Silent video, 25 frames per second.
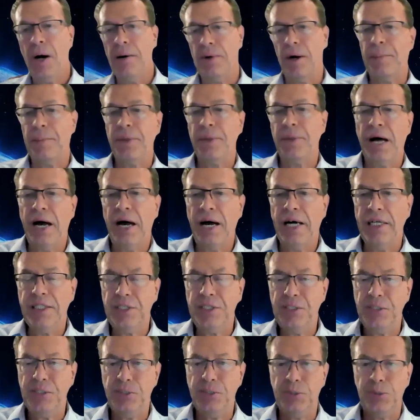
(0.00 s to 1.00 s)
apply
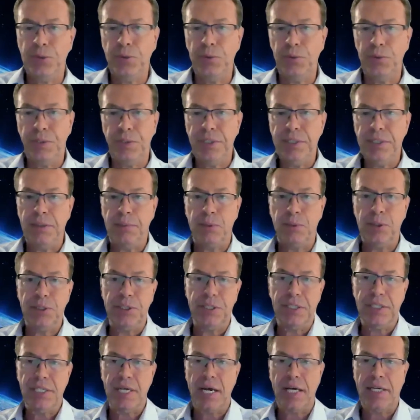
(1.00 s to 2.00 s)
to these
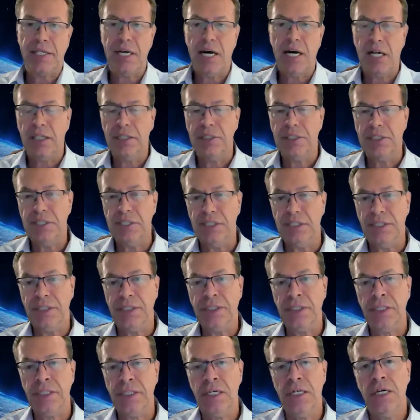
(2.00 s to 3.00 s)
emerging
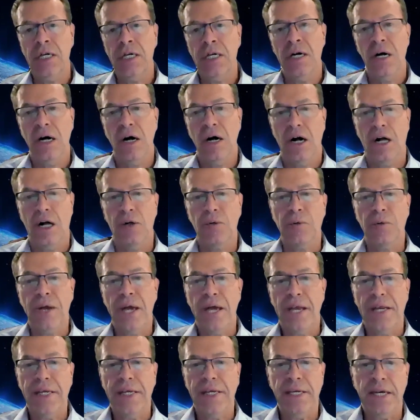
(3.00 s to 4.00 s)
technologies
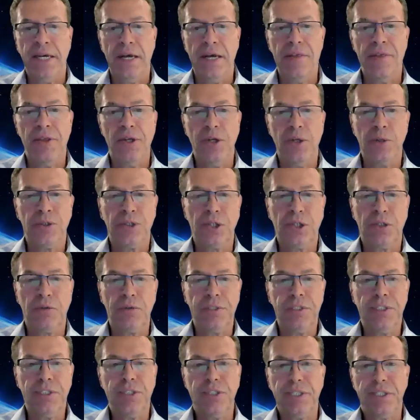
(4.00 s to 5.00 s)
already. And those are
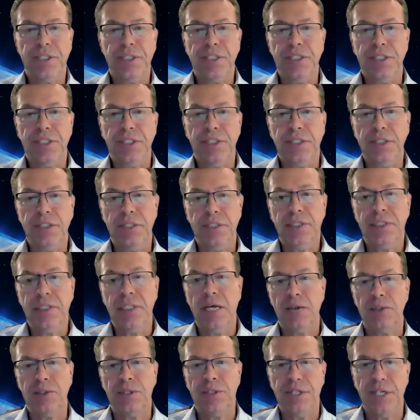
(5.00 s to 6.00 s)
restrictions,
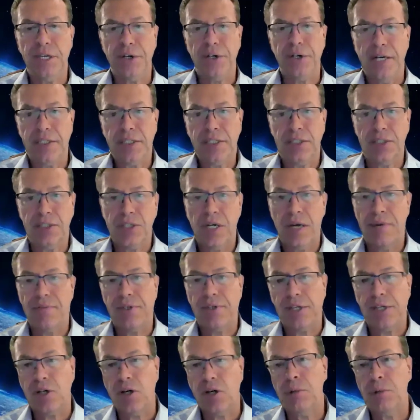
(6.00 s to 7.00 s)
including the international
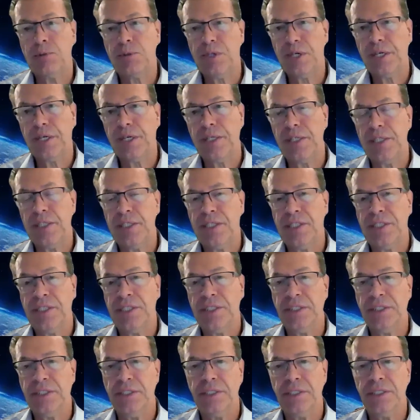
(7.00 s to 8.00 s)
traffic in arms
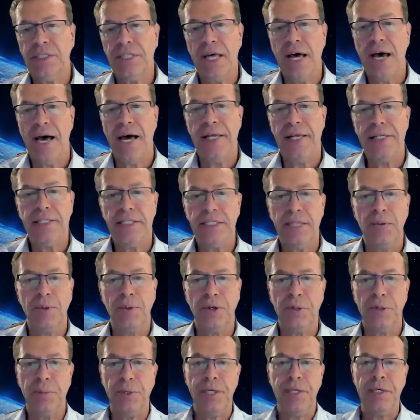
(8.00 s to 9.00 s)
regulations that
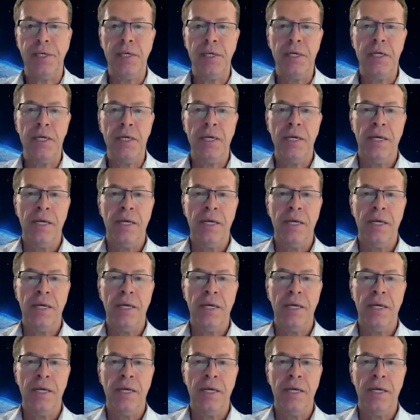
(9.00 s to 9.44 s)
prohibit